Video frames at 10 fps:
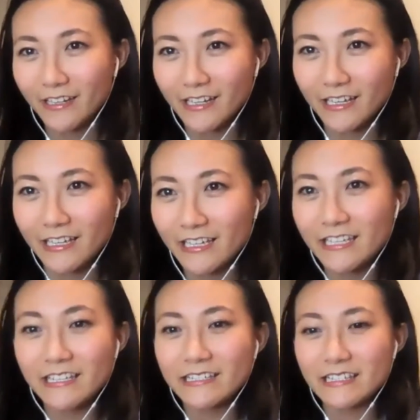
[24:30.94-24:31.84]

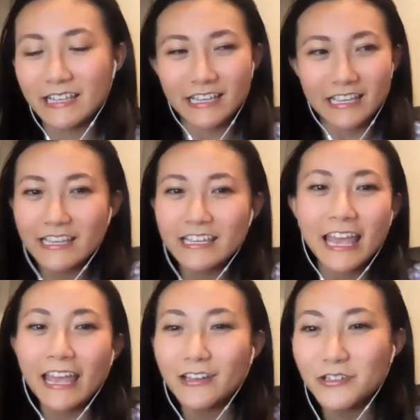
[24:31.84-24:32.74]
he
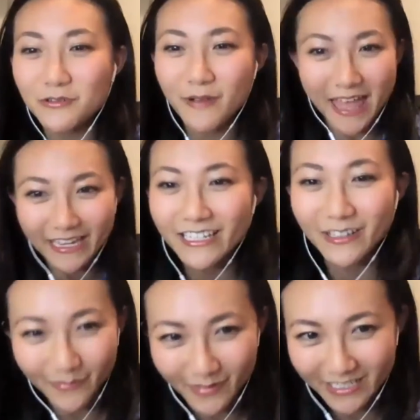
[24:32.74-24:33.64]
can't do any
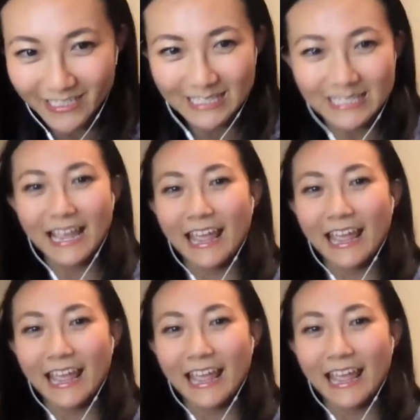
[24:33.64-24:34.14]
of this,